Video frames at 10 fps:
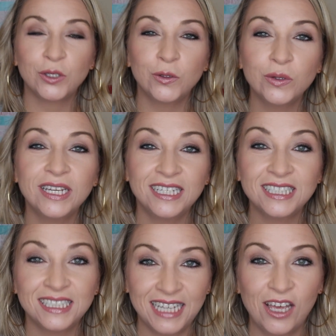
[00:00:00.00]
You need
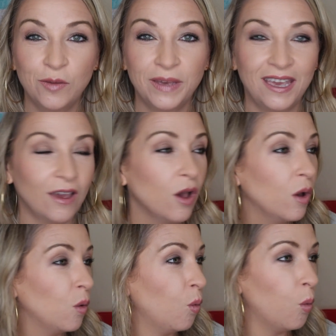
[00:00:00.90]
to tell me
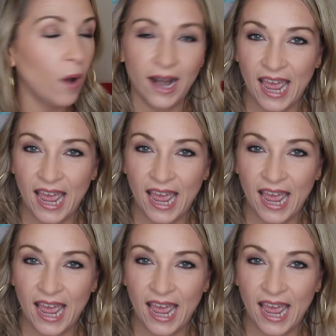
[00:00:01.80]
what